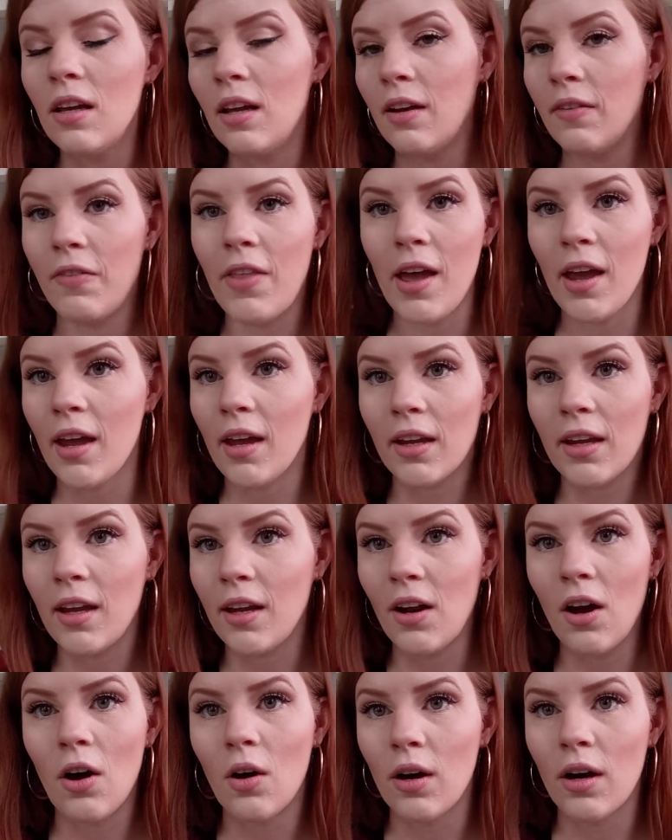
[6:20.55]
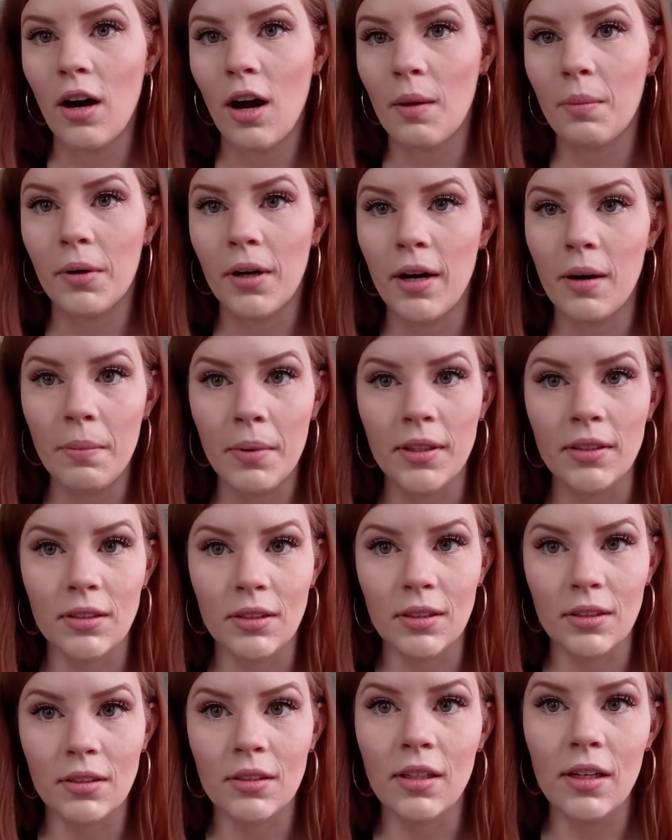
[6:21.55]
if they can own and operate a
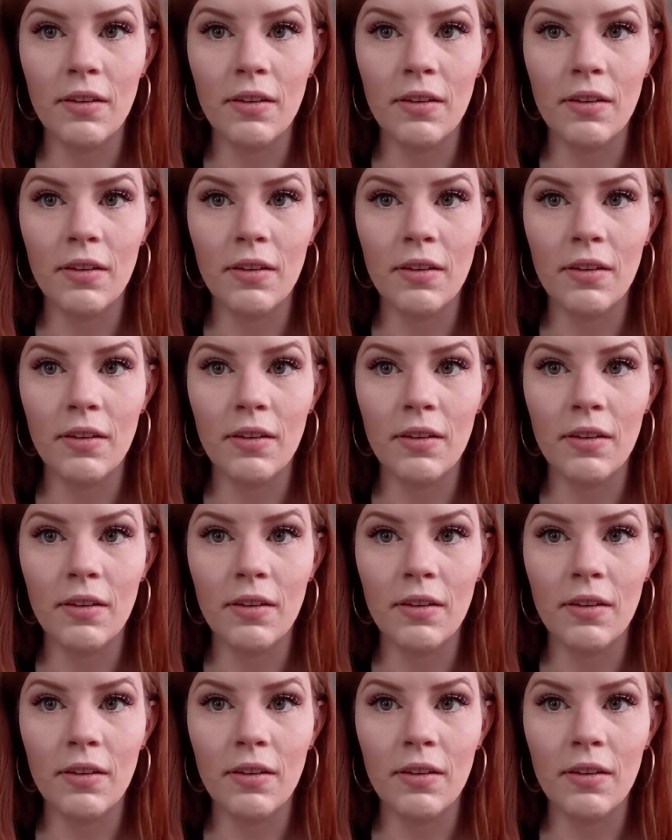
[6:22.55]
business